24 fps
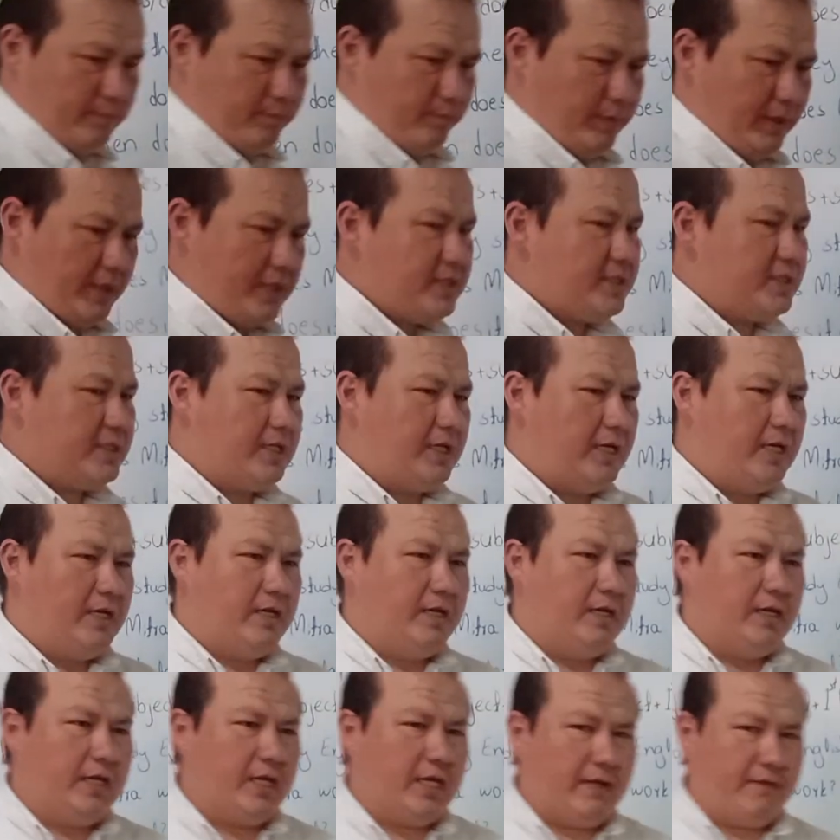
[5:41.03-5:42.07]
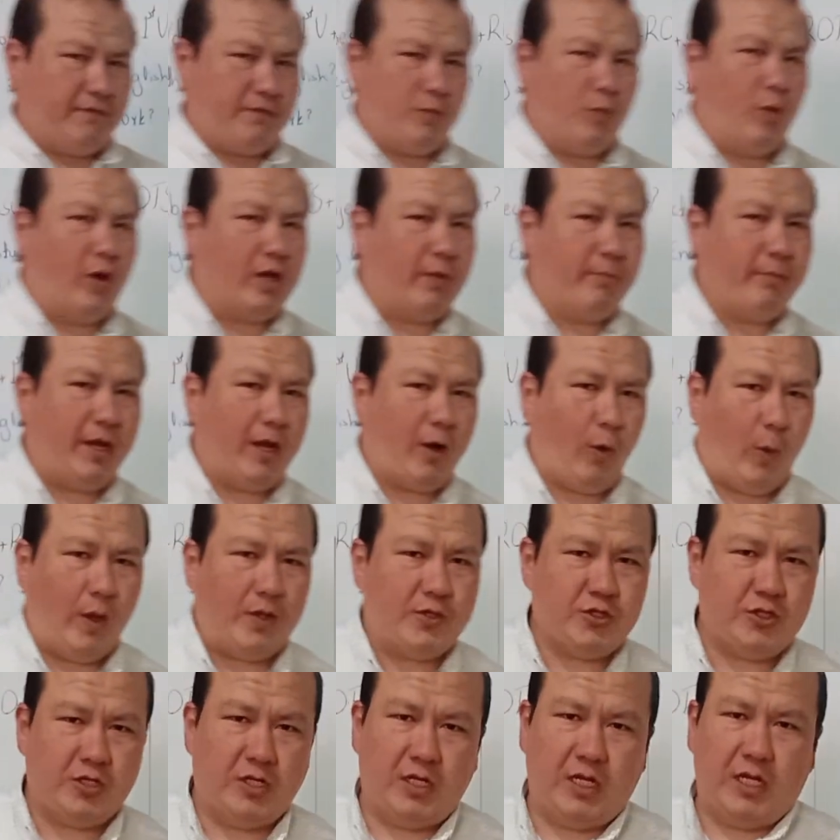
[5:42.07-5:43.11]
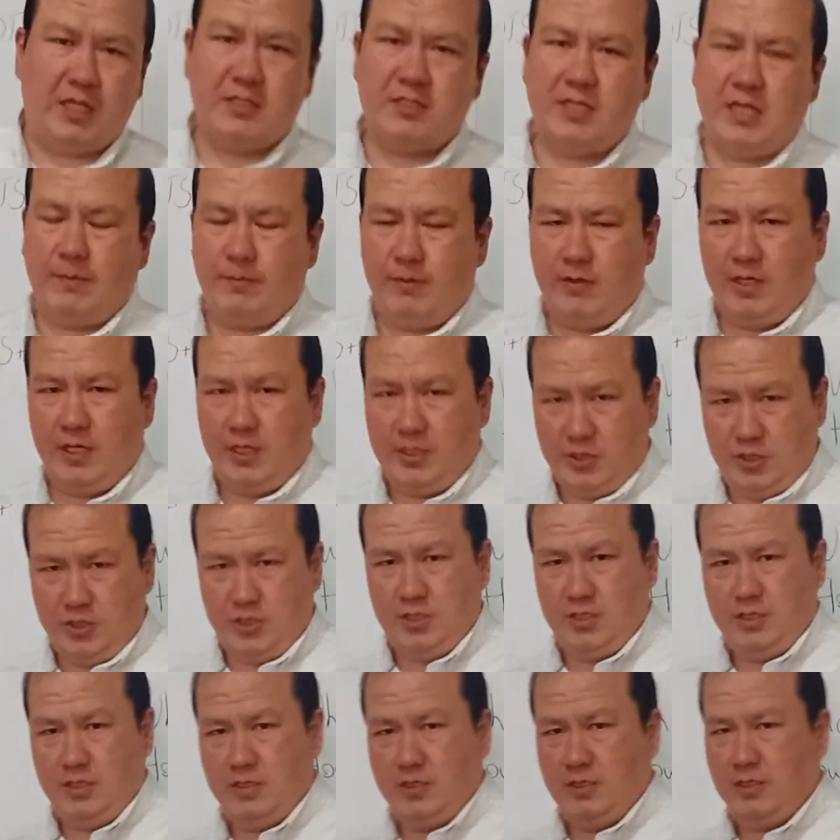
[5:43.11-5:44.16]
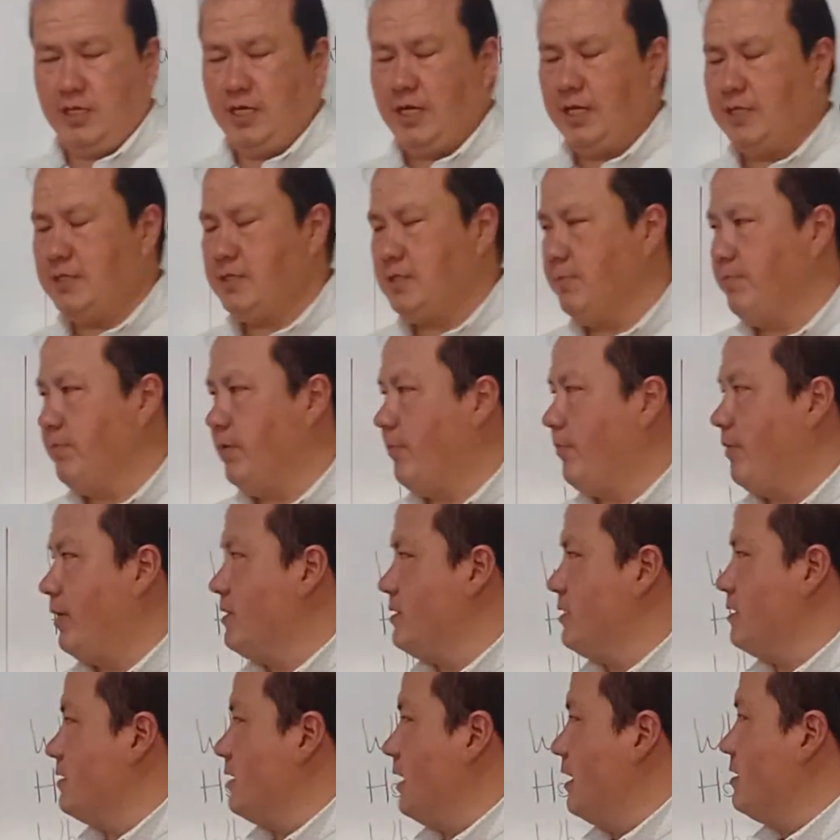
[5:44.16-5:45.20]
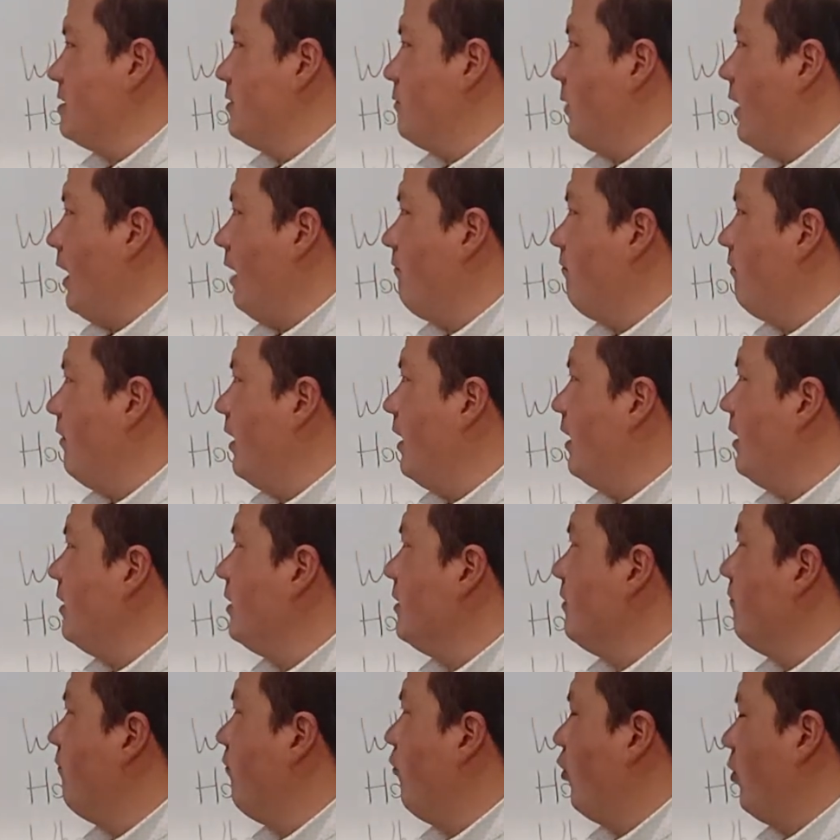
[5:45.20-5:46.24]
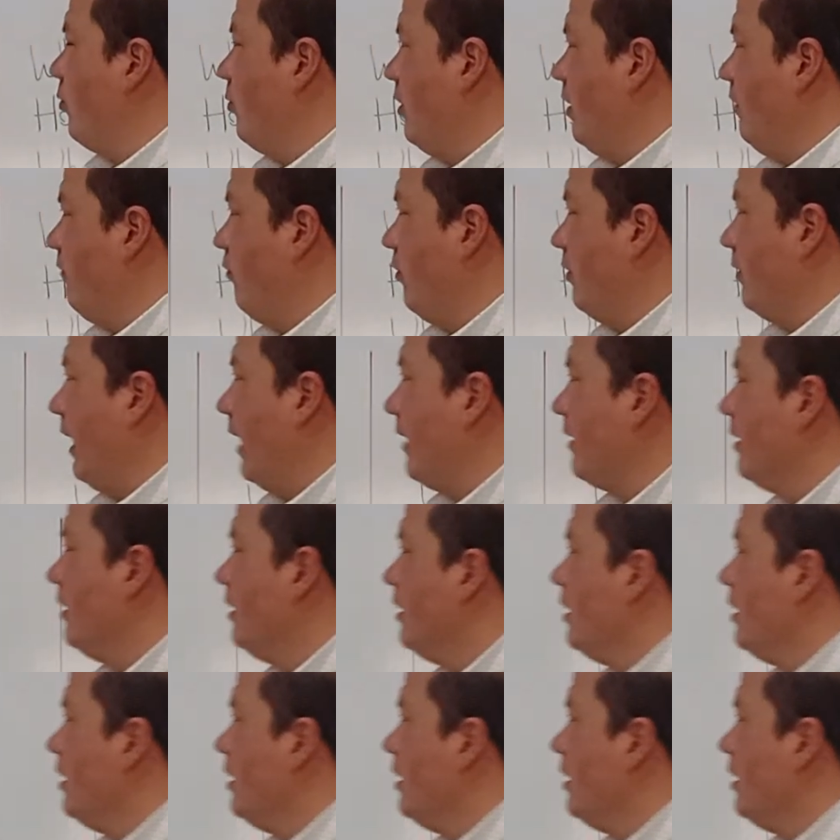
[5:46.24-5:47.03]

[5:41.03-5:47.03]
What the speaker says: Means if you want to make question in WH in simple present tense, we have a formula for that.